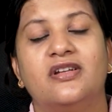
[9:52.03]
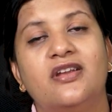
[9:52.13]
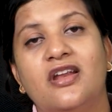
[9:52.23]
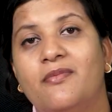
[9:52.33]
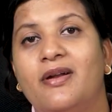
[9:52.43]
The
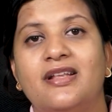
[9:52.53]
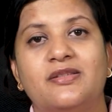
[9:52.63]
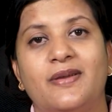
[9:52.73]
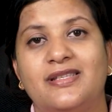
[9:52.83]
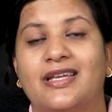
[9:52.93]
treatment
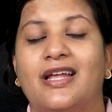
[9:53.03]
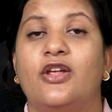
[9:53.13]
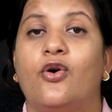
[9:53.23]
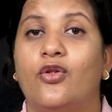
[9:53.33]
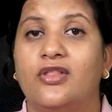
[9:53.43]
is
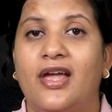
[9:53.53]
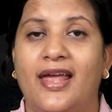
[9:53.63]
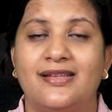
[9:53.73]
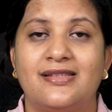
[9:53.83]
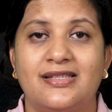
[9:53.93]
basically on the
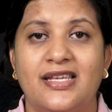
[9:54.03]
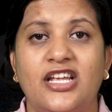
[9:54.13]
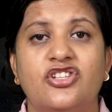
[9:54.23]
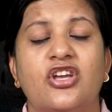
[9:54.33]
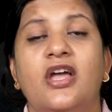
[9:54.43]
end
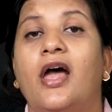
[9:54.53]
stage,